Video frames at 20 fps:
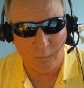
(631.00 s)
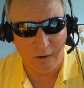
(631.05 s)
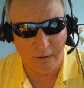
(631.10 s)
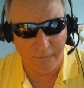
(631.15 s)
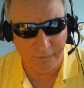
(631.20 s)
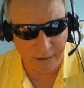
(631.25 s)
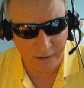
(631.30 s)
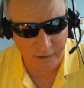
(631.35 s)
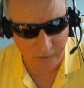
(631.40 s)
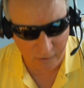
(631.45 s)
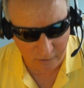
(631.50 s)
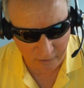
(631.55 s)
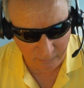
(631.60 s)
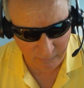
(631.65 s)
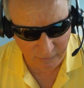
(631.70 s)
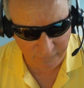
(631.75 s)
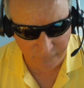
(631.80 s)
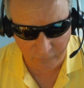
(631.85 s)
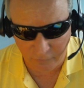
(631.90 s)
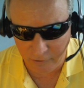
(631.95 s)
Well, they caught him
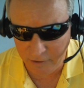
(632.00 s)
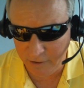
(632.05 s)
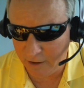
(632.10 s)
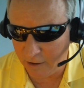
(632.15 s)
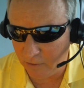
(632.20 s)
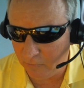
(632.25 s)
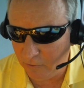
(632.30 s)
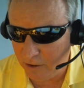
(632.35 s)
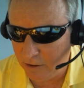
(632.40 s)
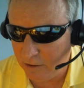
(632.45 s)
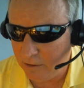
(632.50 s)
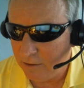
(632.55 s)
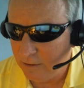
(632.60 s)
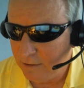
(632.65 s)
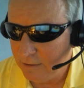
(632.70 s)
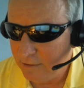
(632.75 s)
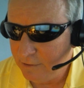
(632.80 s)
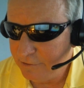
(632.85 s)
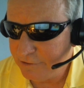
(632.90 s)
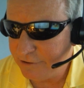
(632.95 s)
before he got away,
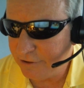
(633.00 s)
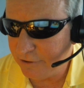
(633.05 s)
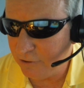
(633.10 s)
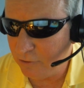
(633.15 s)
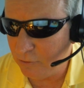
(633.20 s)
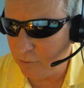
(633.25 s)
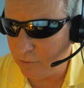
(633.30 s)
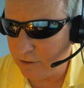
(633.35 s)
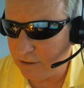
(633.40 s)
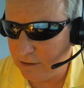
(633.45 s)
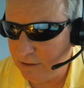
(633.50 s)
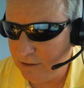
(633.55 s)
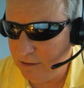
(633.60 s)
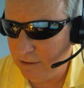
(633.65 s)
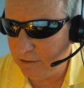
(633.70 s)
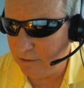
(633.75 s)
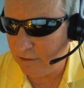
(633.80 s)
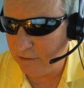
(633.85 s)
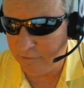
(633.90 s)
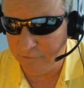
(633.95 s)
so
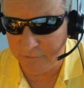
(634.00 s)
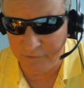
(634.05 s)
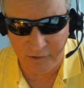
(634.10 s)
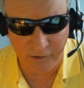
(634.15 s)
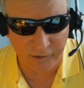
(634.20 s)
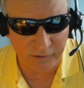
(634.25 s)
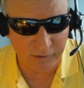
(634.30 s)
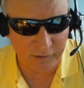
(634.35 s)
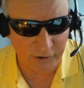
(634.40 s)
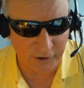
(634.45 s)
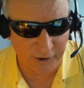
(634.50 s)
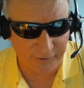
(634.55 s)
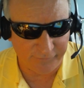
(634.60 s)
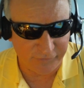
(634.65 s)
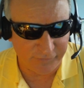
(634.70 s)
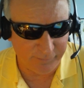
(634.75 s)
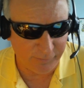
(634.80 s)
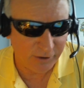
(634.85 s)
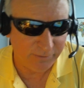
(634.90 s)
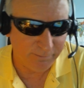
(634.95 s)
he is in
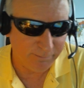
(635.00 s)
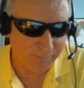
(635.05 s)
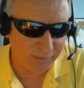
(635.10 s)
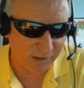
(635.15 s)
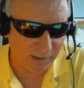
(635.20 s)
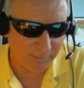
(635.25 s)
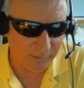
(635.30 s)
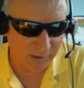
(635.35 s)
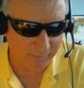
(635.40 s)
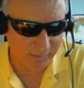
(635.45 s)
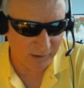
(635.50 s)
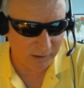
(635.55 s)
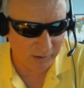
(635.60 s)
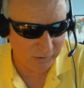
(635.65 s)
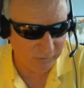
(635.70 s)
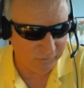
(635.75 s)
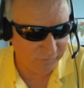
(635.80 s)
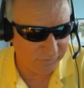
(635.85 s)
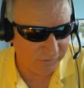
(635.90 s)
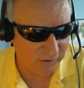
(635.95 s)
cuffs. But Panama made
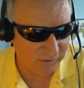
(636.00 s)
news